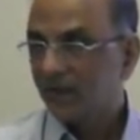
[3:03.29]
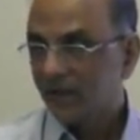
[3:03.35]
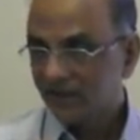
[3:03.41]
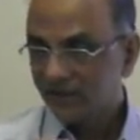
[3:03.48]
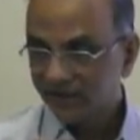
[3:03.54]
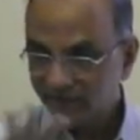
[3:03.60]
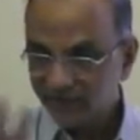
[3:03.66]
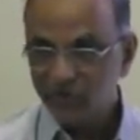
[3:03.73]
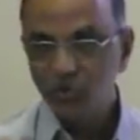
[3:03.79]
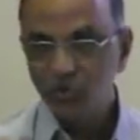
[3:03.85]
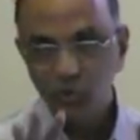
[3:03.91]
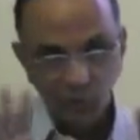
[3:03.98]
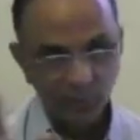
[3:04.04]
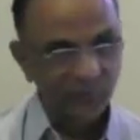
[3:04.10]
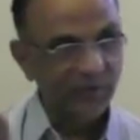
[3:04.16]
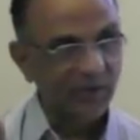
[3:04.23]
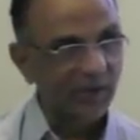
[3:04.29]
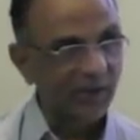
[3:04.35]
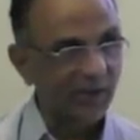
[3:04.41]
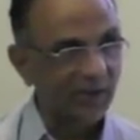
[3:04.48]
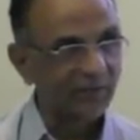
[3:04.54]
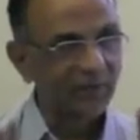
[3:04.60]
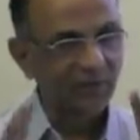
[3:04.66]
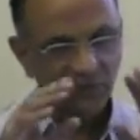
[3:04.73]
And these tubes and
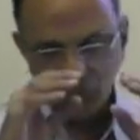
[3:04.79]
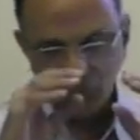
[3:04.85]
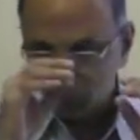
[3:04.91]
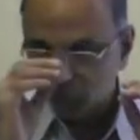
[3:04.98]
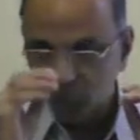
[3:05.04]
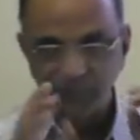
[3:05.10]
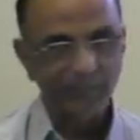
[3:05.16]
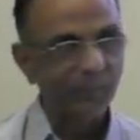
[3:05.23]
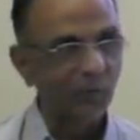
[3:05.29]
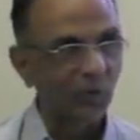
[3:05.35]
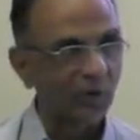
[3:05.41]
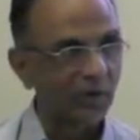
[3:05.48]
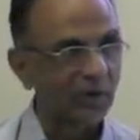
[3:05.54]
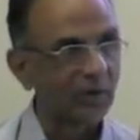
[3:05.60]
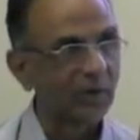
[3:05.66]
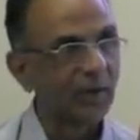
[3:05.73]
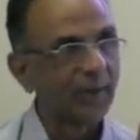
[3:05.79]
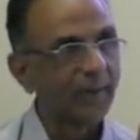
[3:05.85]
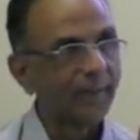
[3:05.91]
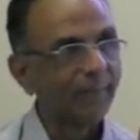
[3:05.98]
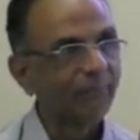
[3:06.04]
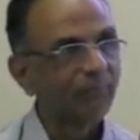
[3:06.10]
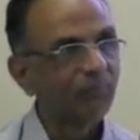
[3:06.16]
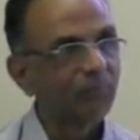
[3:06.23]
lines are so important.
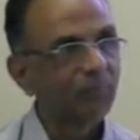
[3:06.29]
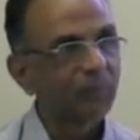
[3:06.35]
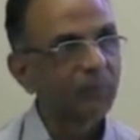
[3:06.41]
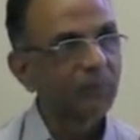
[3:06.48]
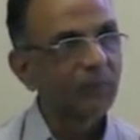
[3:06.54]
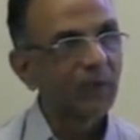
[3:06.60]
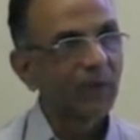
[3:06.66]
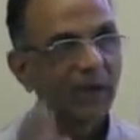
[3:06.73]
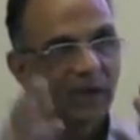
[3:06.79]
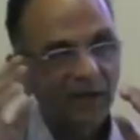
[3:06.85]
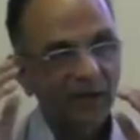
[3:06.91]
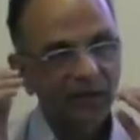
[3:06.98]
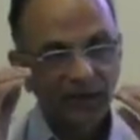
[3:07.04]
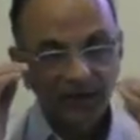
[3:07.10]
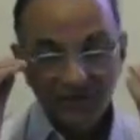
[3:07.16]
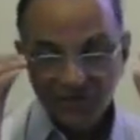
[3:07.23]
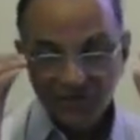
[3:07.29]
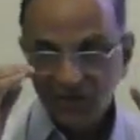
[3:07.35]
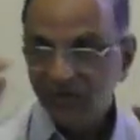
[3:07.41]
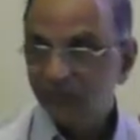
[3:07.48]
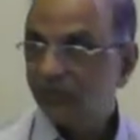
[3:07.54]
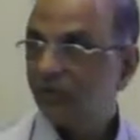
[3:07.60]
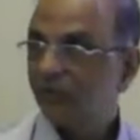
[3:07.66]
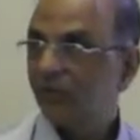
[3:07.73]
And it
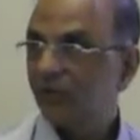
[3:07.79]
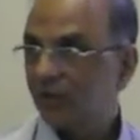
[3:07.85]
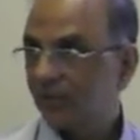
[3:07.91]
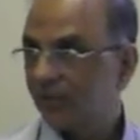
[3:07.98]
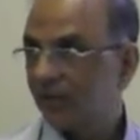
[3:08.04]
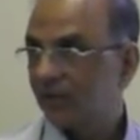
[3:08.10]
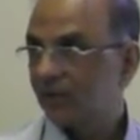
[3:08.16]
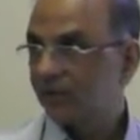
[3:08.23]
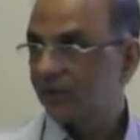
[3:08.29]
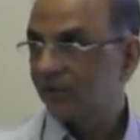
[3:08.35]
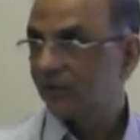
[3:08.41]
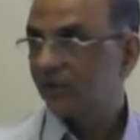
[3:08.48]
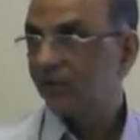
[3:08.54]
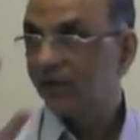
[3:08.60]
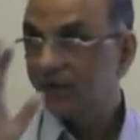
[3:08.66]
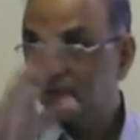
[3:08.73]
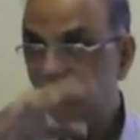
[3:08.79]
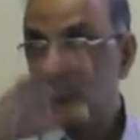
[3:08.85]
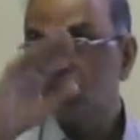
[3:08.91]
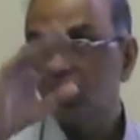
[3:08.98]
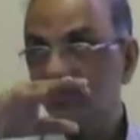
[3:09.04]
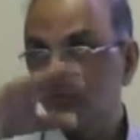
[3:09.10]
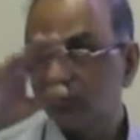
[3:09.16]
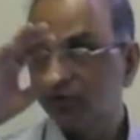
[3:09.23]
starts with the fundamental things. It's
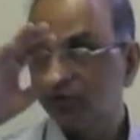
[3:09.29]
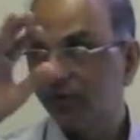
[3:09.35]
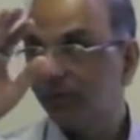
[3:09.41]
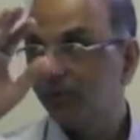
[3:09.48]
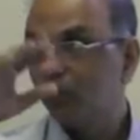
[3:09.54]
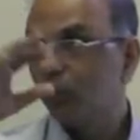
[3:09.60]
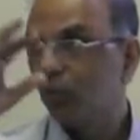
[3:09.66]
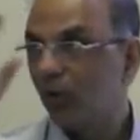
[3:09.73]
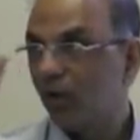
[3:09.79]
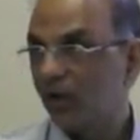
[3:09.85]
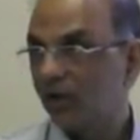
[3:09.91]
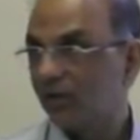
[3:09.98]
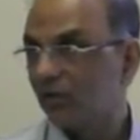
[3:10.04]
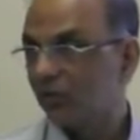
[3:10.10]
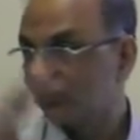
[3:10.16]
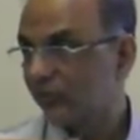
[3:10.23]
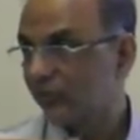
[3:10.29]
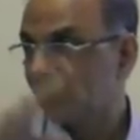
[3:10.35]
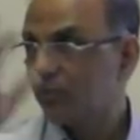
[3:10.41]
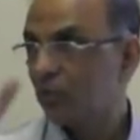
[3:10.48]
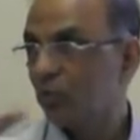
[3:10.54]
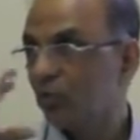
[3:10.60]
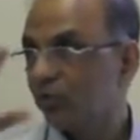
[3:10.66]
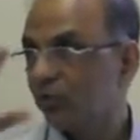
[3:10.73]
called SIM1 or
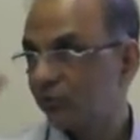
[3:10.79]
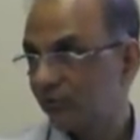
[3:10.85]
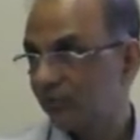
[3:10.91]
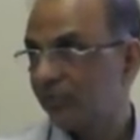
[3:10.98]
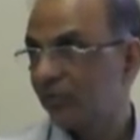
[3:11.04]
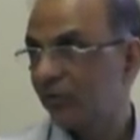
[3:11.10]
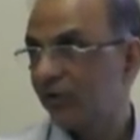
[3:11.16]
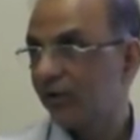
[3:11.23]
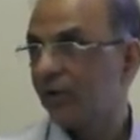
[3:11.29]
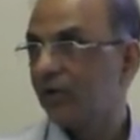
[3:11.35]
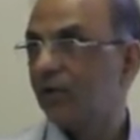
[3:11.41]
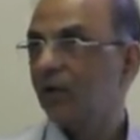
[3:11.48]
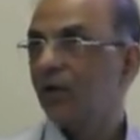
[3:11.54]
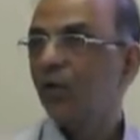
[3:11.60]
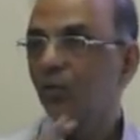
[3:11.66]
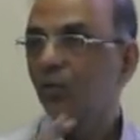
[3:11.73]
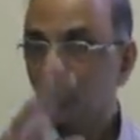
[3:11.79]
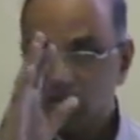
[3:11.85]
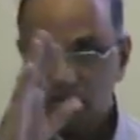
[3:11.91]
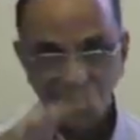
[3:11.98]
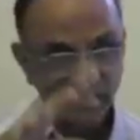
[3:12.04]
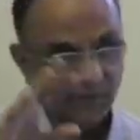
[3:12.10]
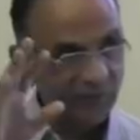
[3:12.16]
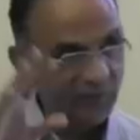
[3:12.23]
SIM2 or SIM3.
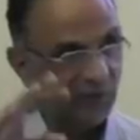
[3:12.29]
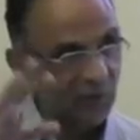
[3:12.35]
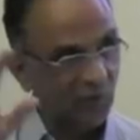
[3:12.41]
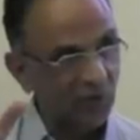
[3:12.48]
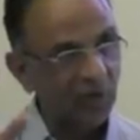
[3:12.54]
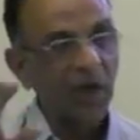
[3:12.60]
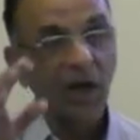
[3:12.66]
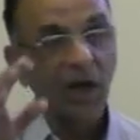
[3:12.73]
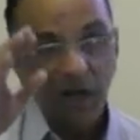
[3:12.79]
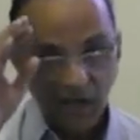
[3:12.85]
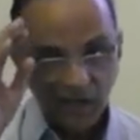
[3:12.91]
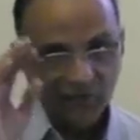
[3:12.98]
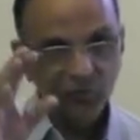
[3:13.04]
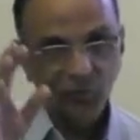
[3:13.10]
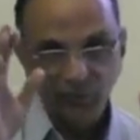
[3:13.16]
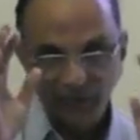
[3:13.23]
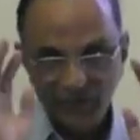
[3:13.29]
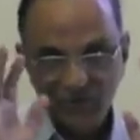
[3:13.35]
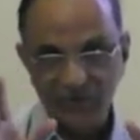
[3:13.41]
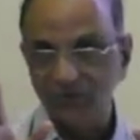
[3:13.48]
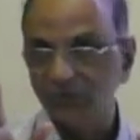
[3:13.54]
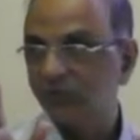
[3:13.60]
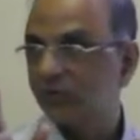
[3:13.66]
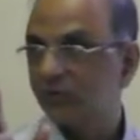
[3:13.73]
Why is it called? Ask
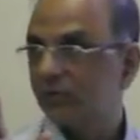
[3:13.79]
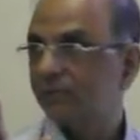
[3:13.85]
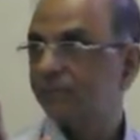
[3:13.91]
questions.